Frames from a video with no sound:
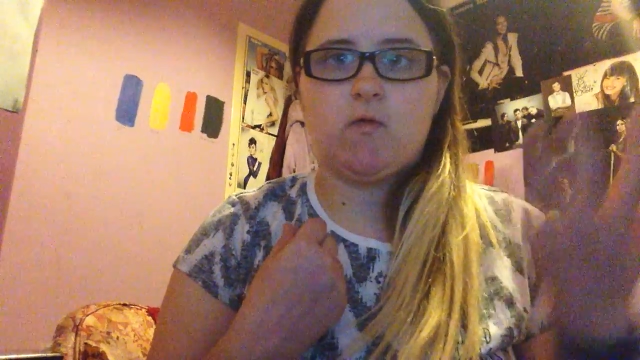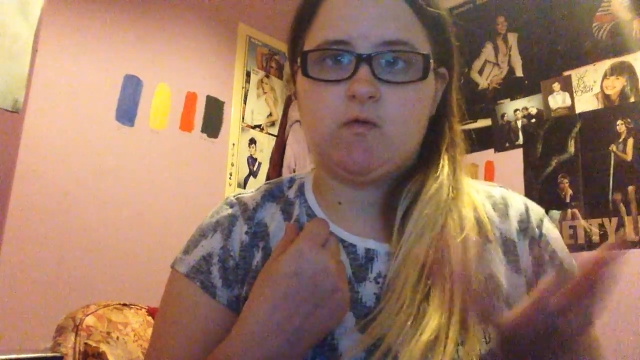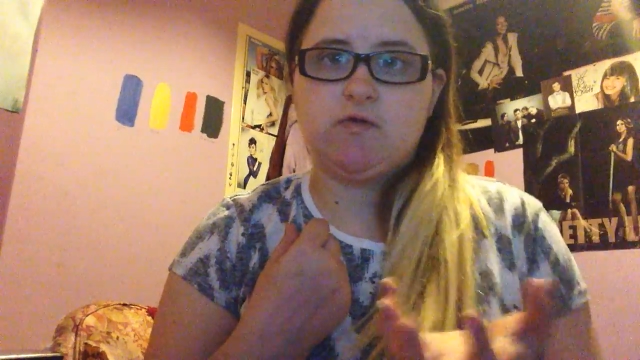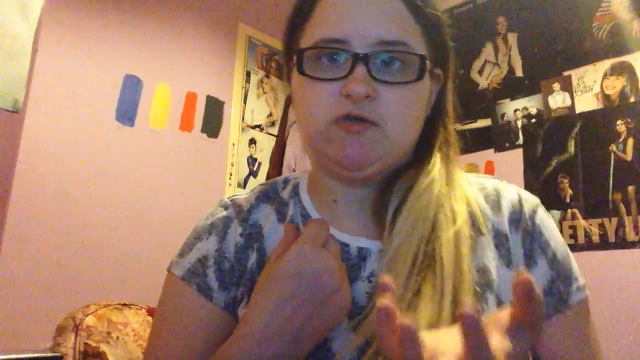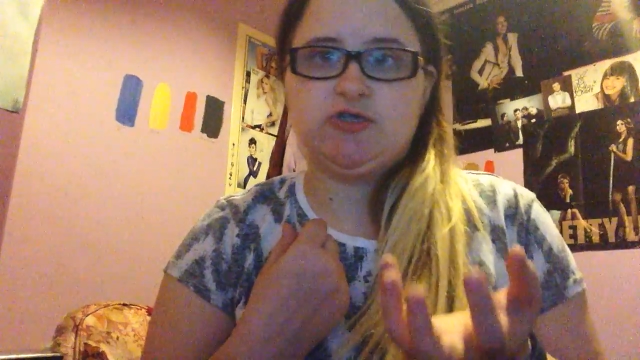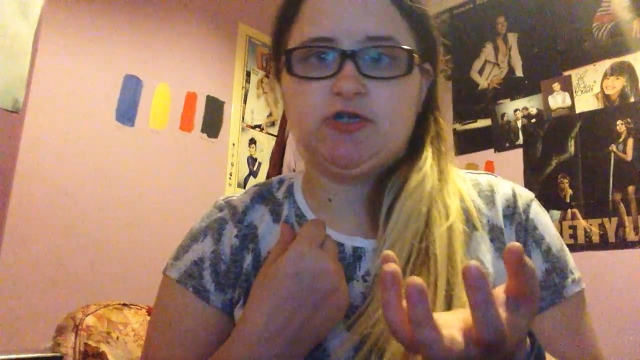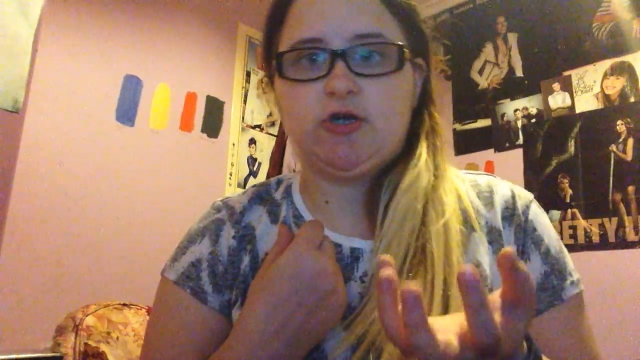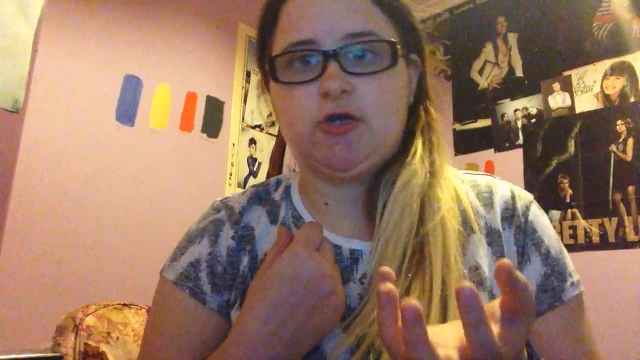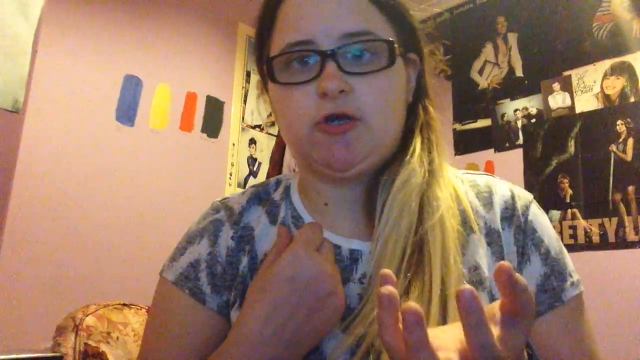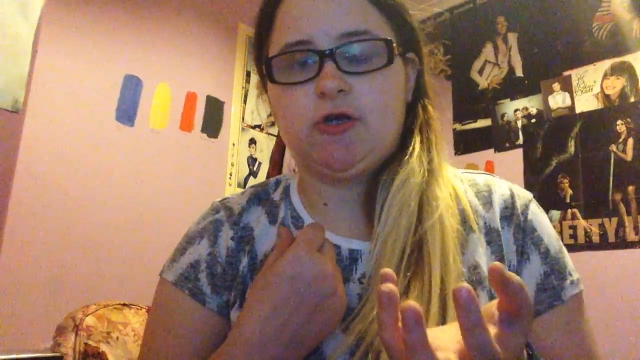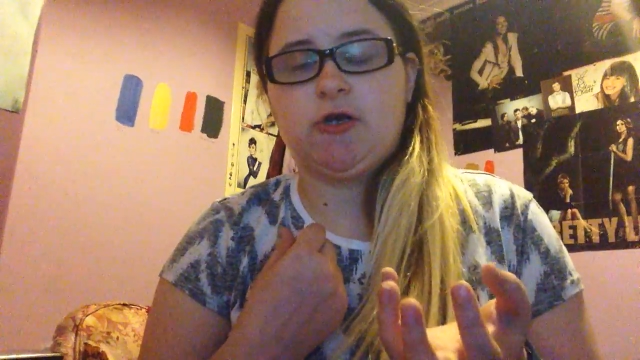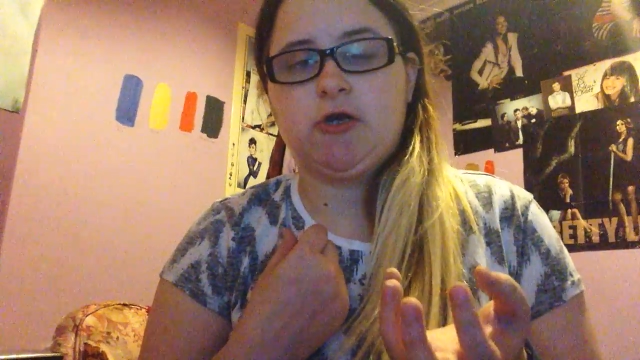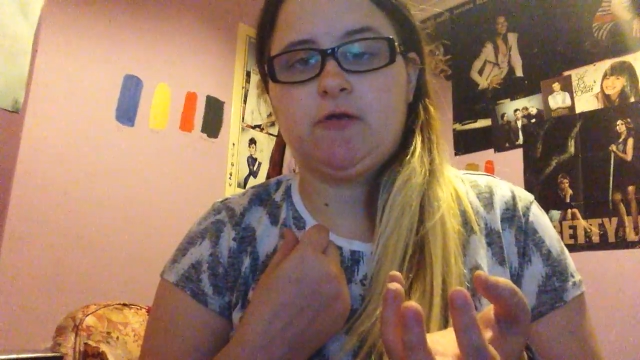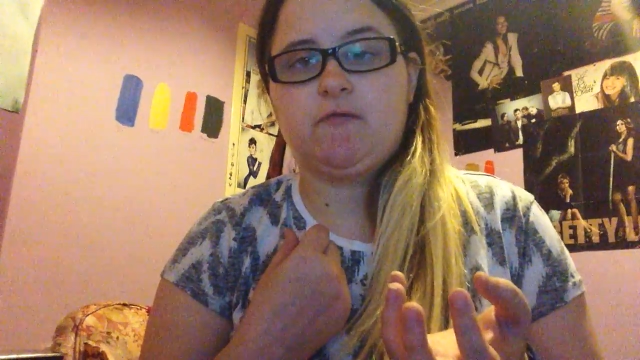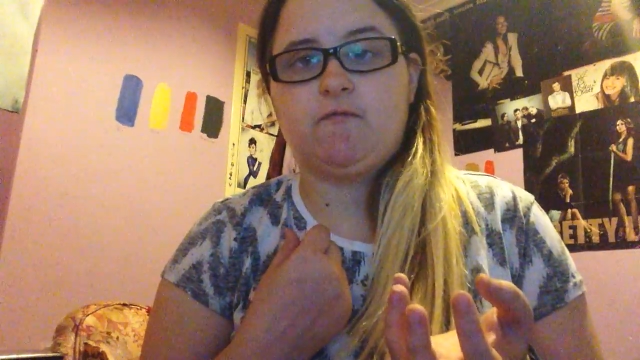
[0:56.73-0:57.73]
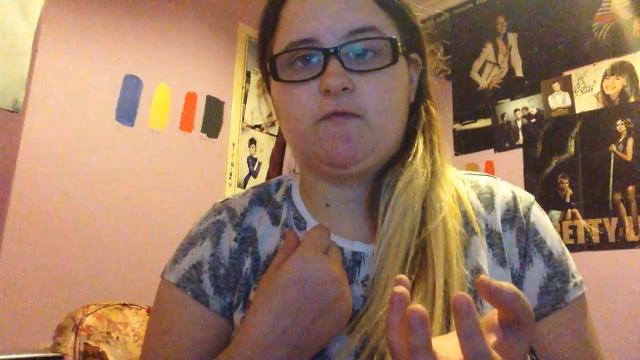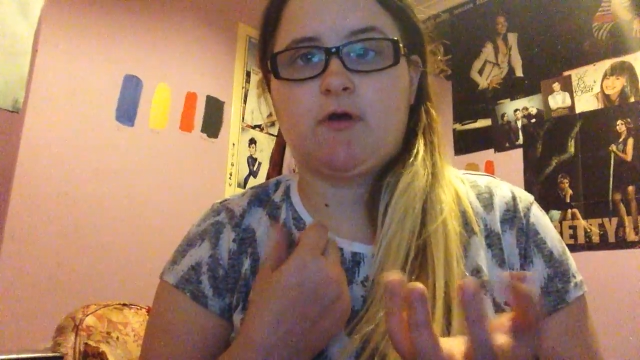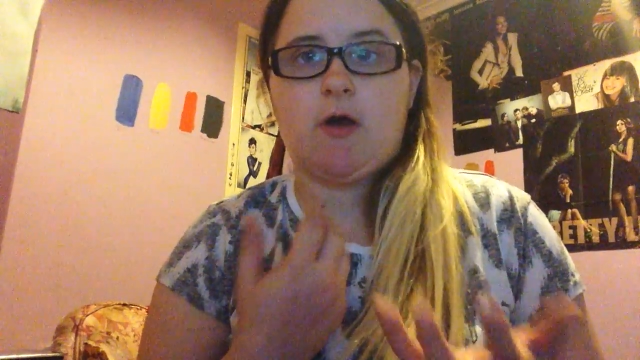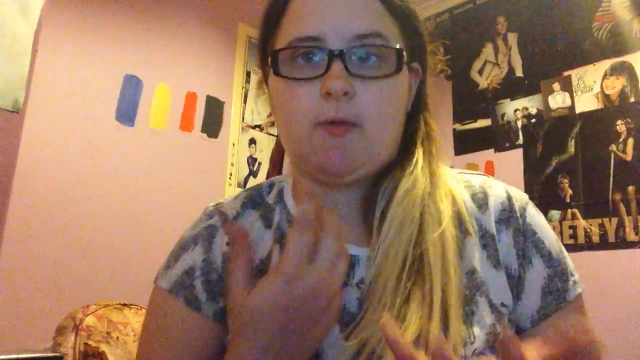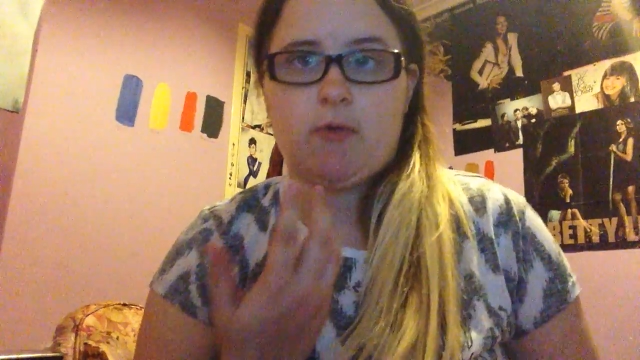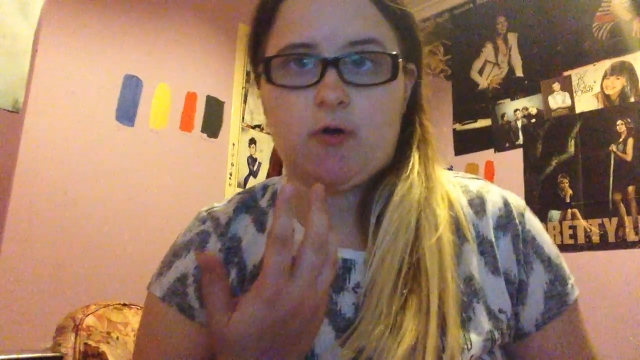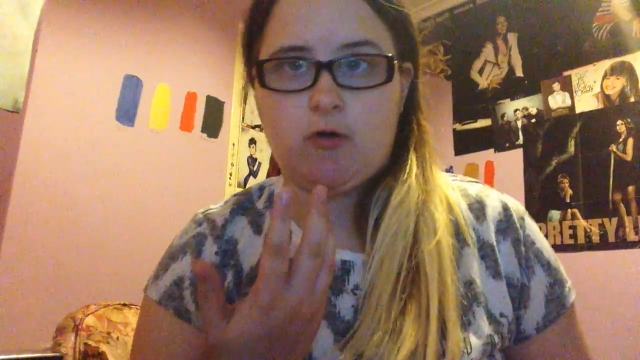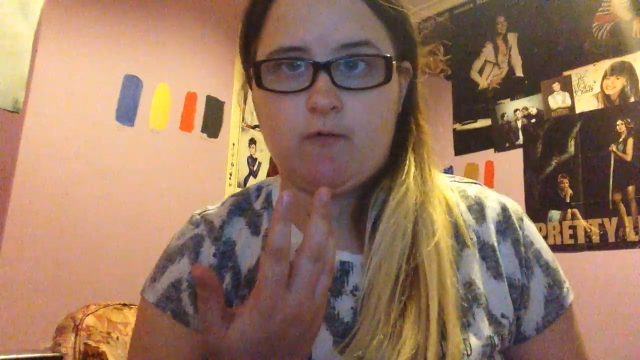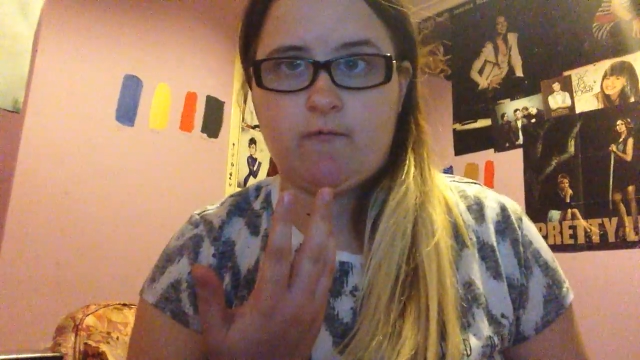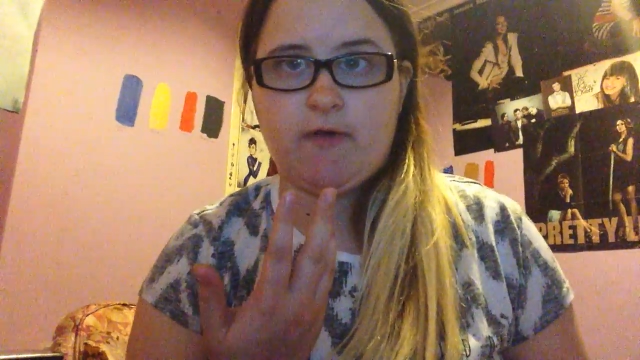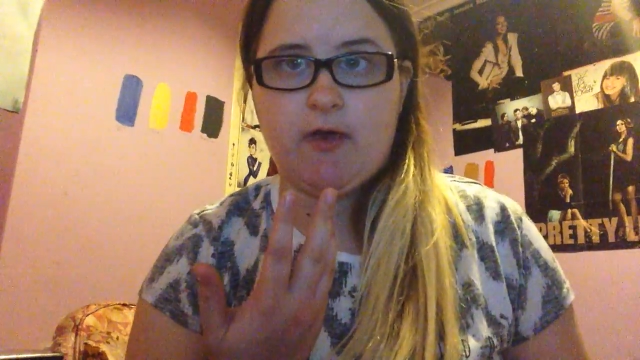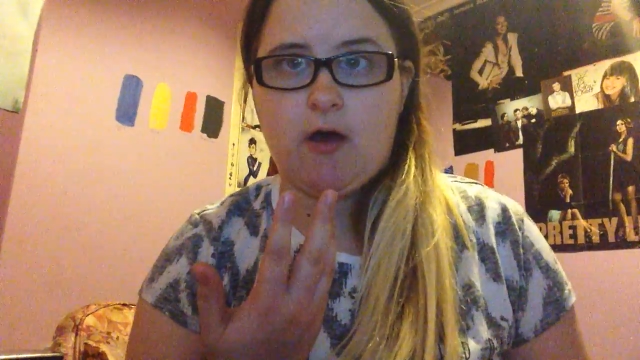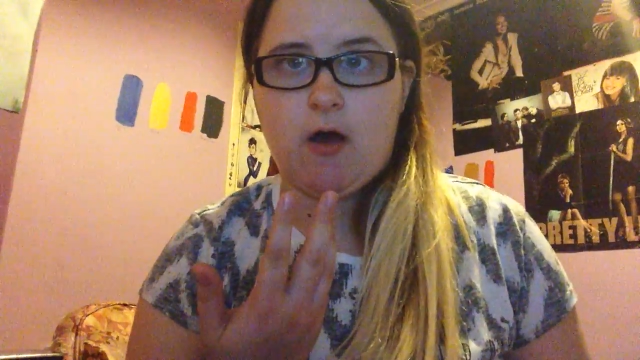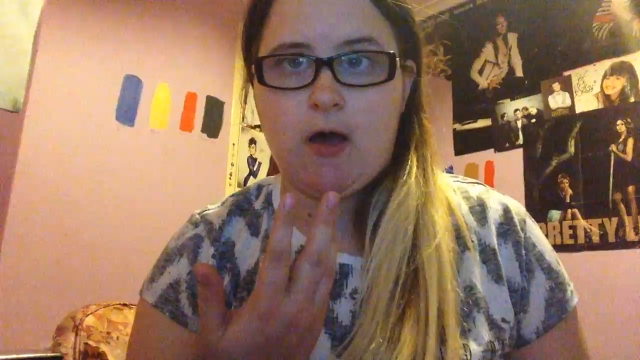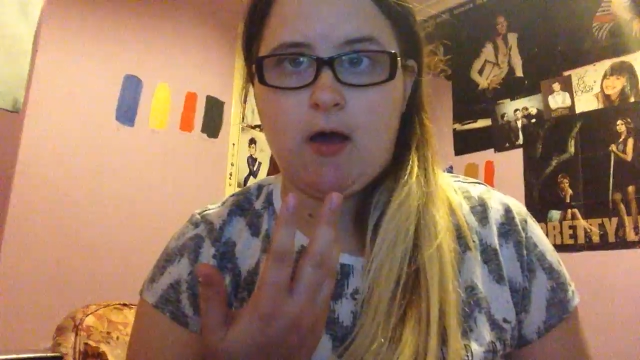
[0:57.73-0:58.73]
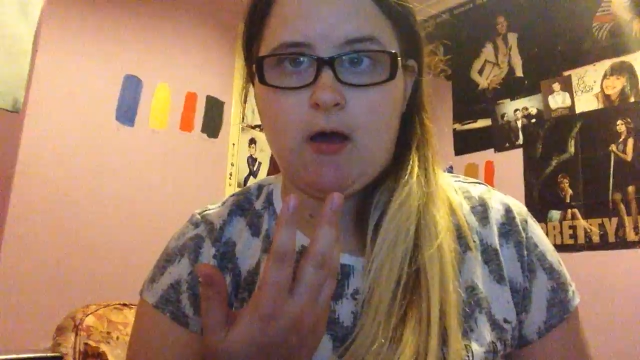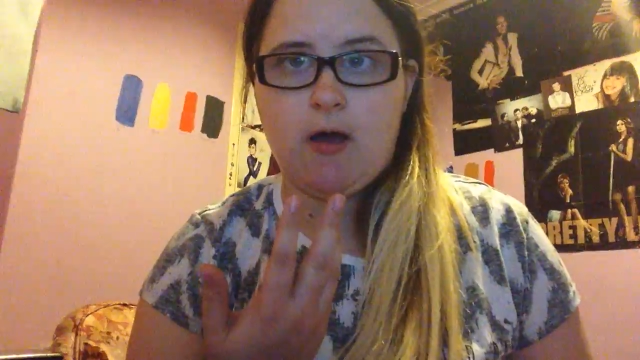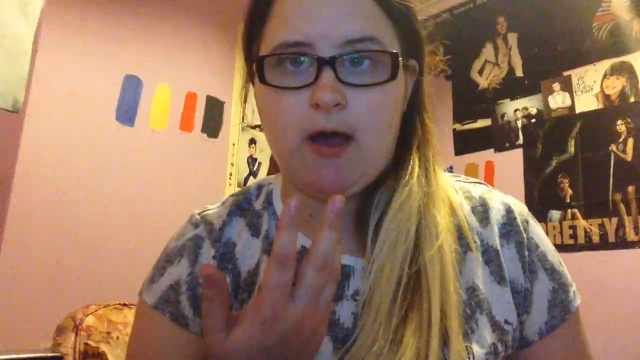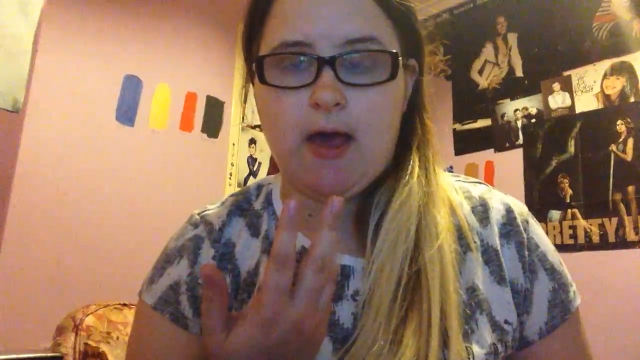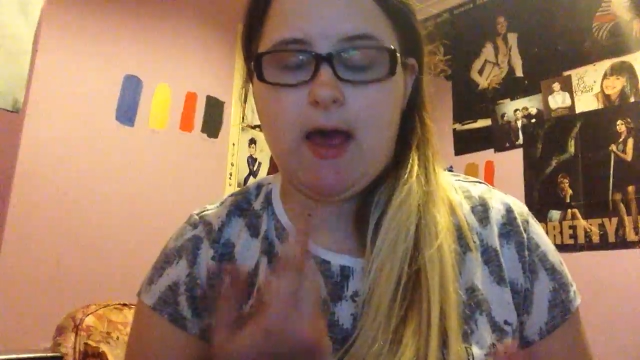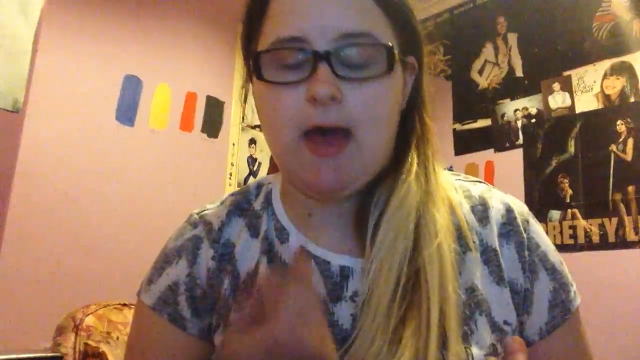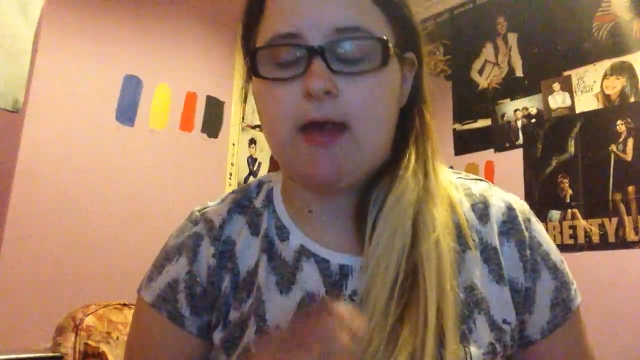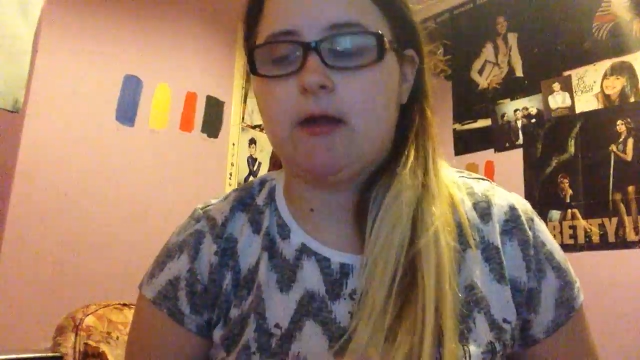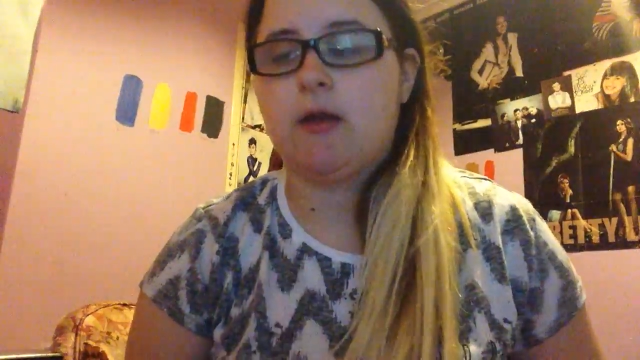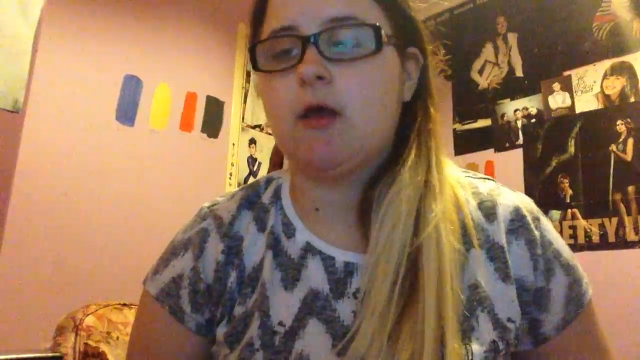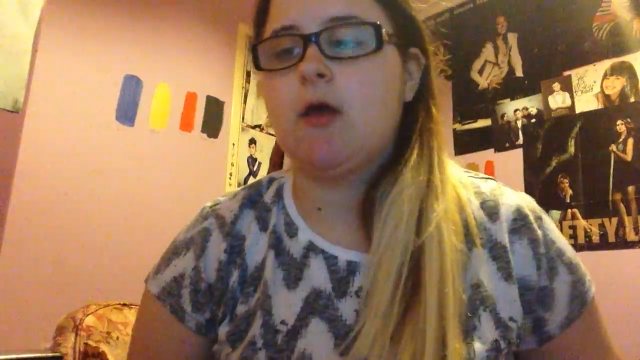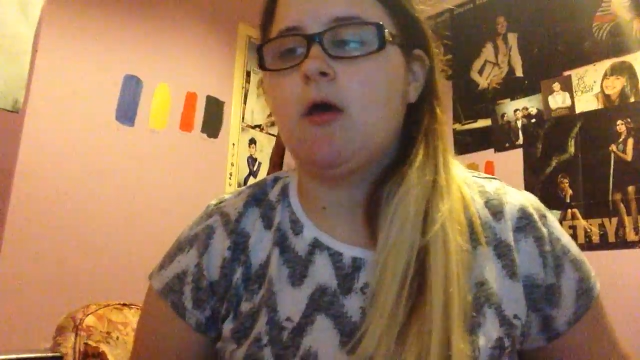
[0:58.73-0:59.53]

also the cup of coffee I had.